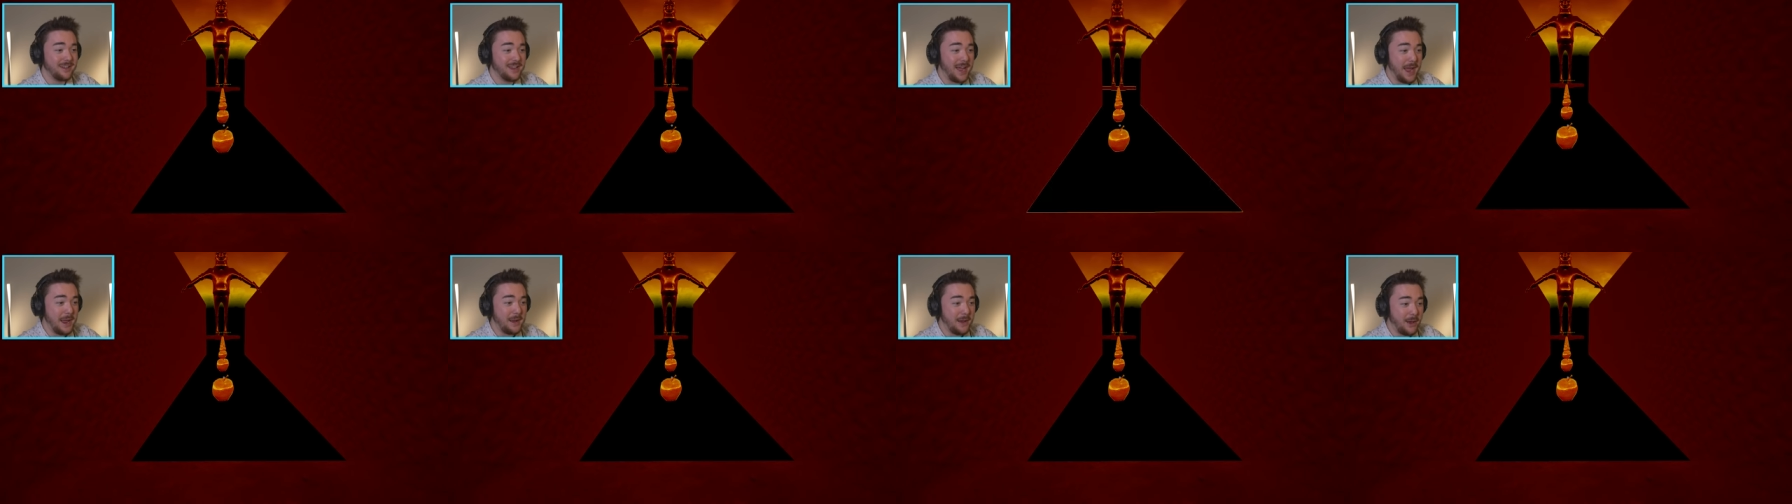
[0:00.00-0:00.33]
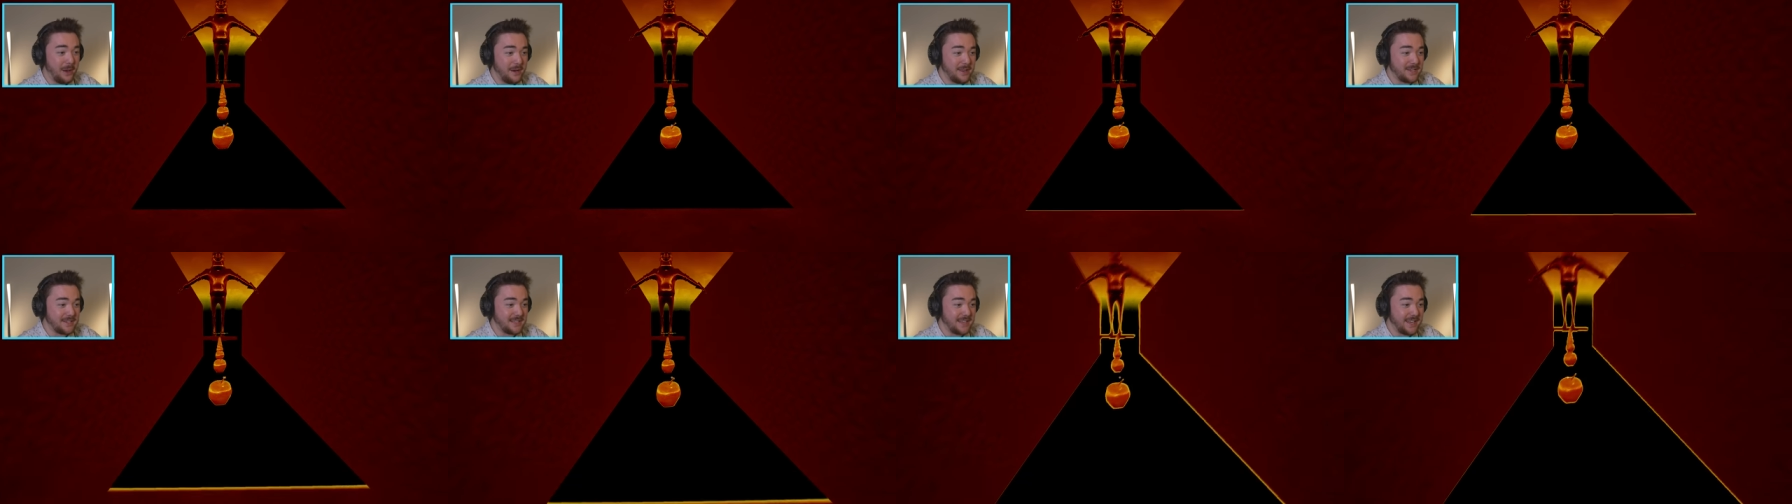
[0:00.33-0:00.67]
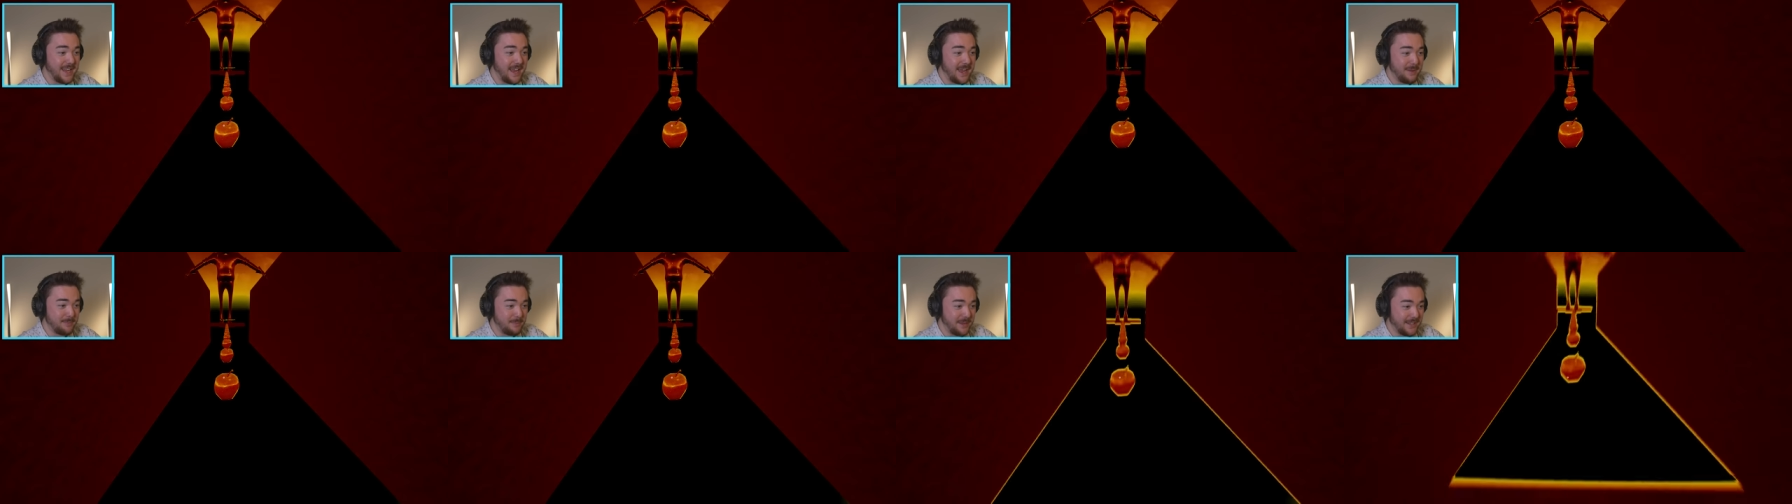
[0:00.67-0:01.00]
I
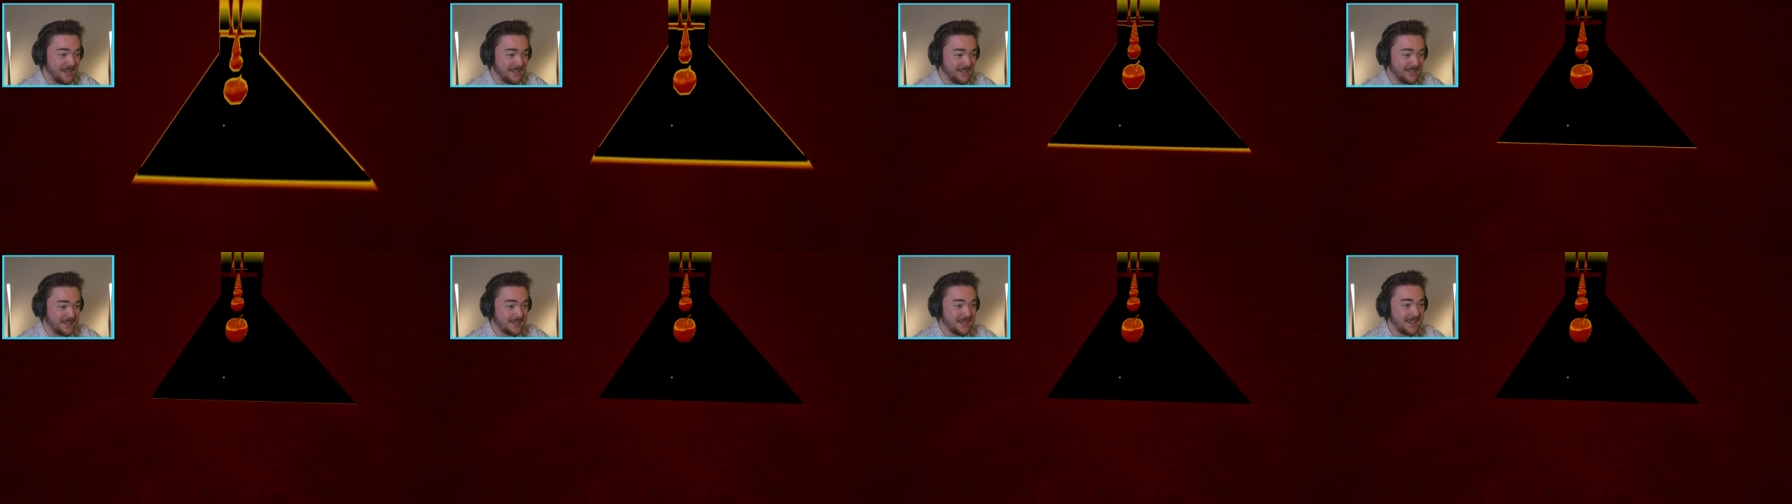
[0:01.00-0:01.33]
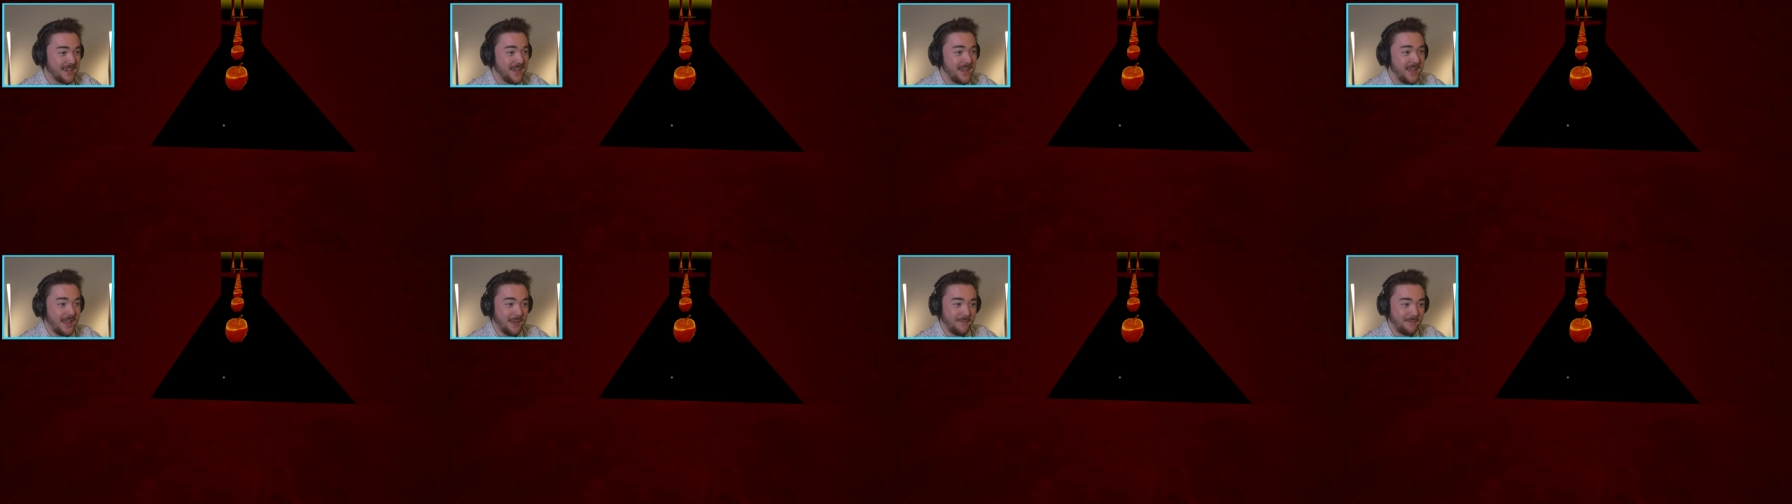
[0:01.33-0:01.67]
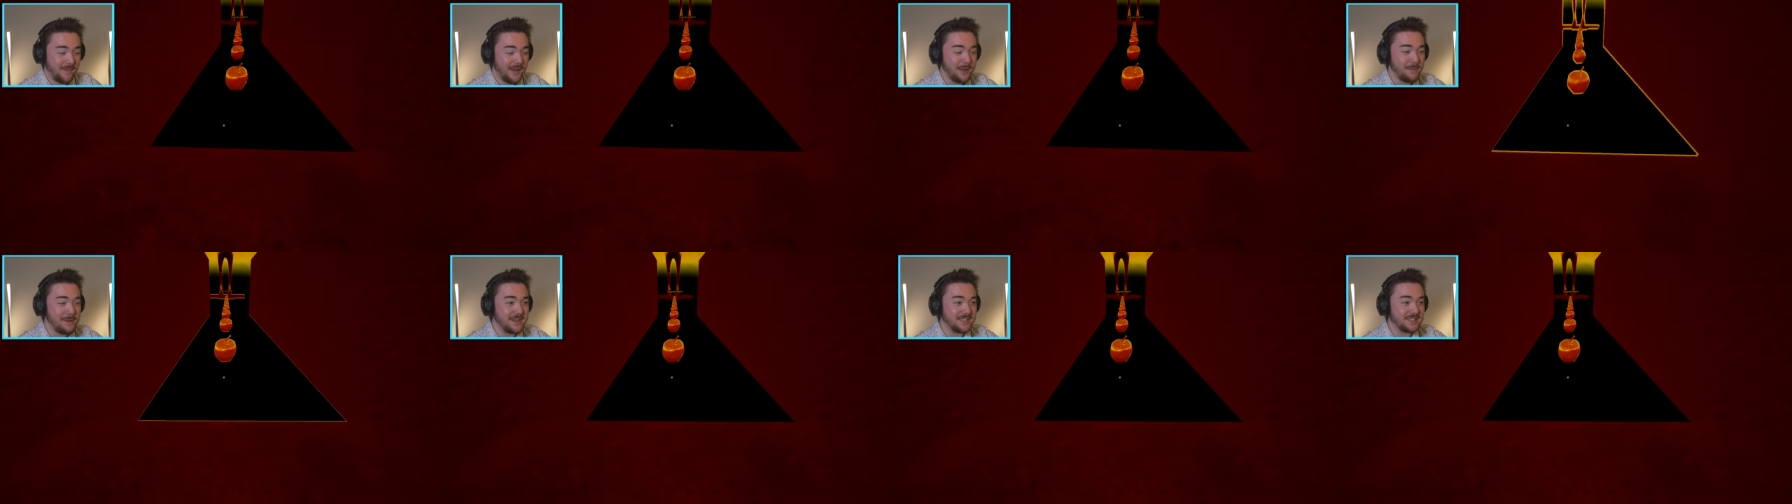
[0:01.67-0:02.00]
honestly am, because
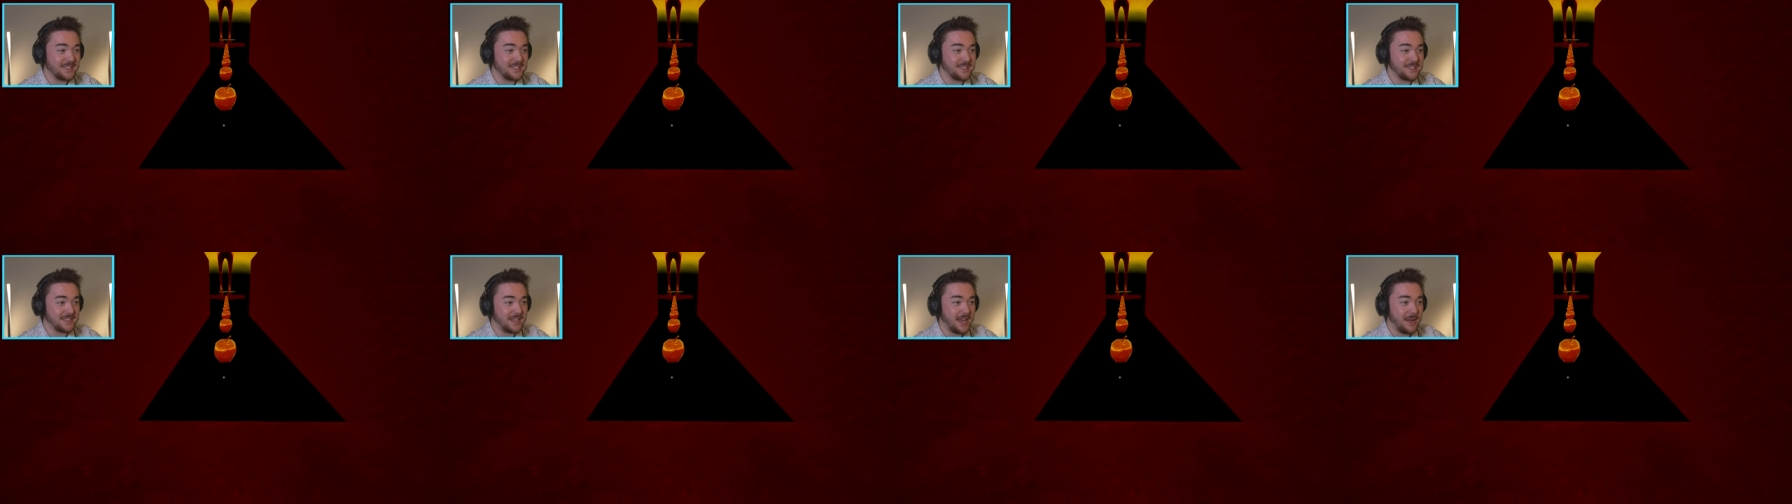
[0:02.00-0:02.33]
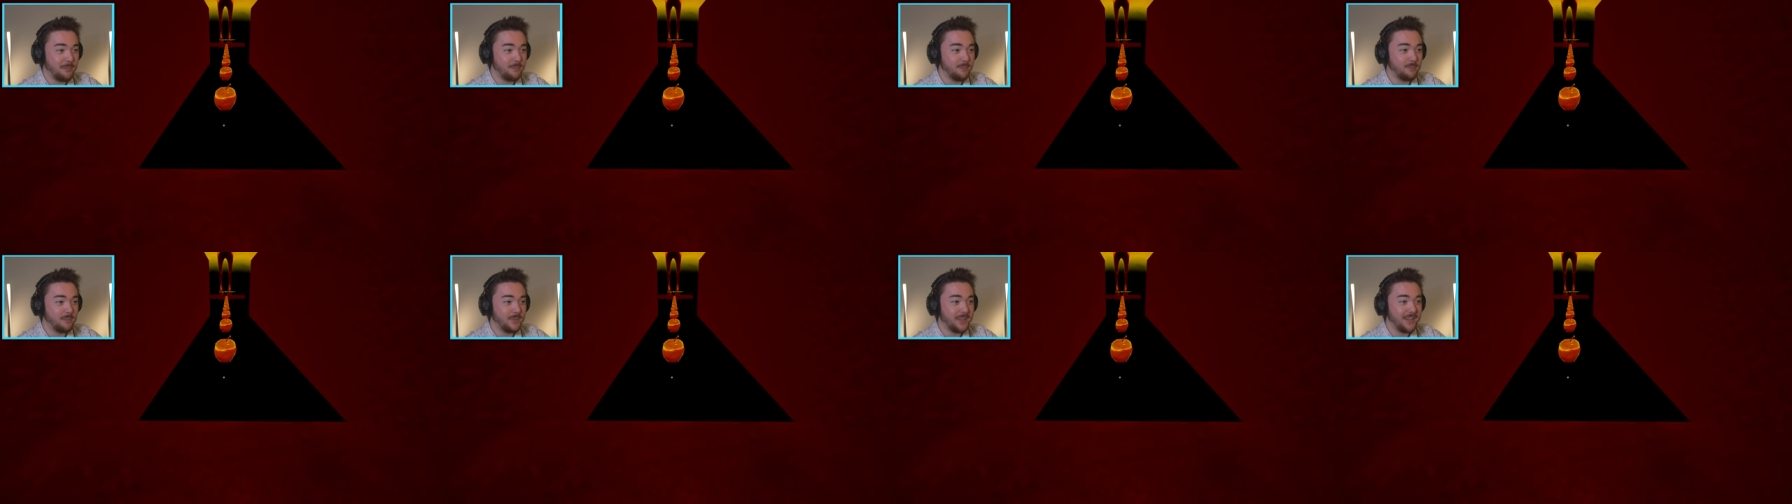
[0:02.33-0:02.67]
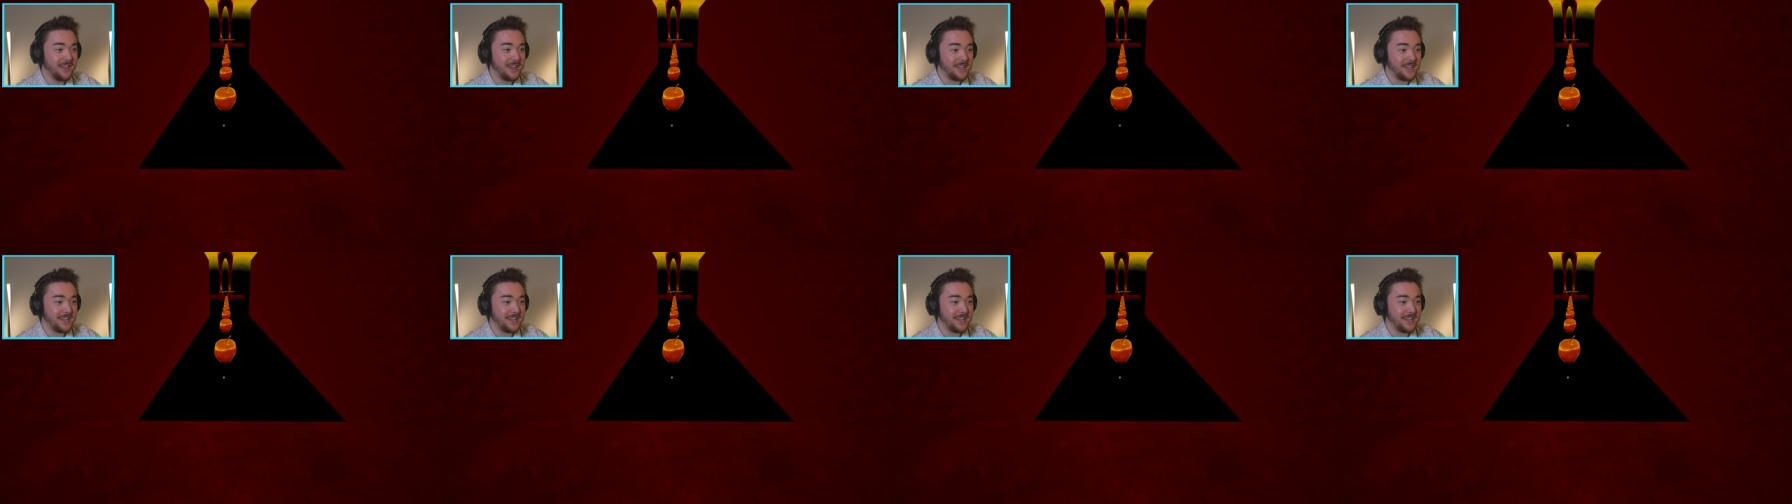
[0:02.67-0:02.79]
if I mess this up,